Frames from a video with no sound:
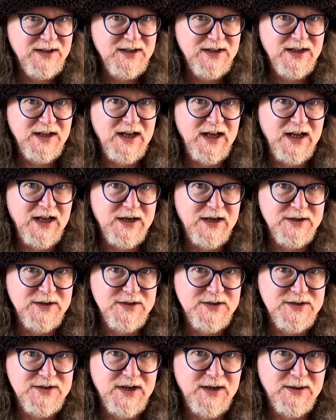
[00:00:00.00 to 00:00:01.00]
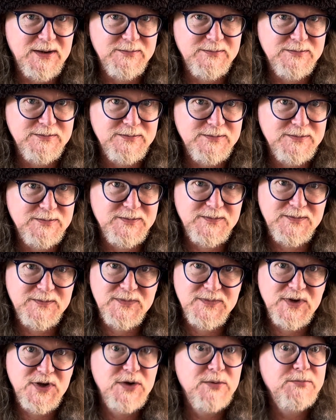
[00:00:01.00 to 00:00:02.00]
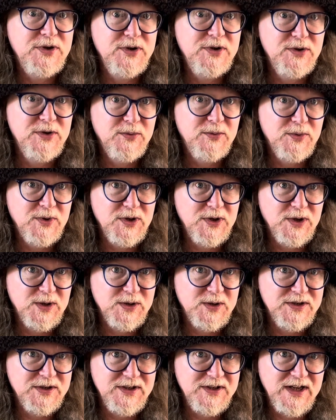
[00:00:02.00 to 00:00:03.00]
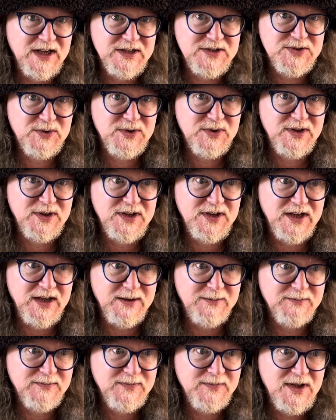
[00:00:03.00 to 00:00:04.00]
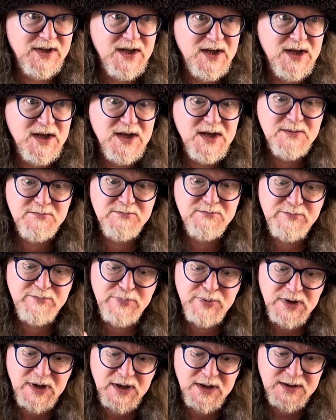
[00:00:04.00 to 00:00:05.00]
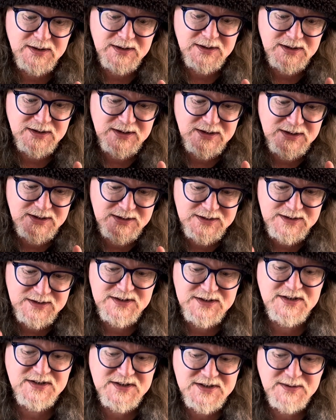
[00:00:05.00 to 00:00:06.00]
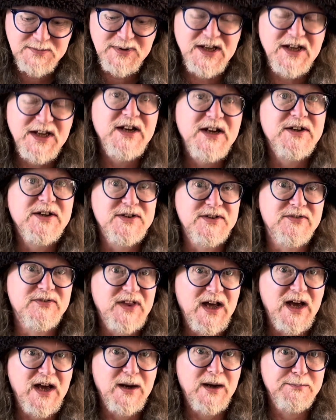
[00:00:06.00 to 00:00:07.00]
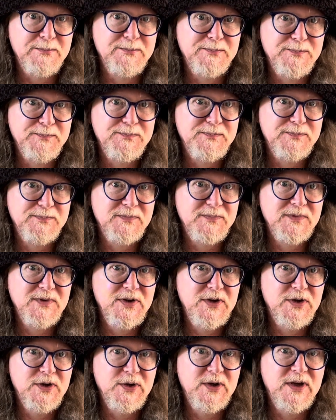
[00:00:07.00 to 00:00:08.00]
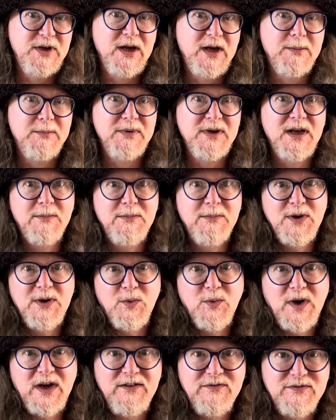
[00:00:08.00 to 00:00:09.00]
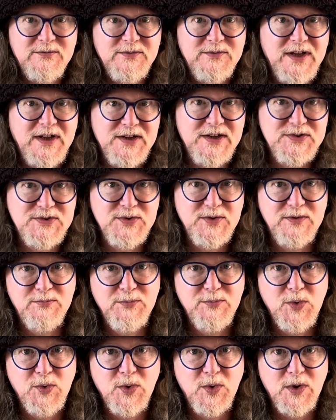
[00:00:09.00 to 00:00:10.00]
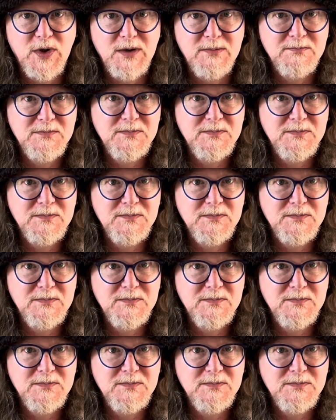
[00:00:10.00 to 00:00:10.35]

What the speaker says: and Computer World and that sort of thing. But this is the beginnings of that, you know, coming away from their sort of more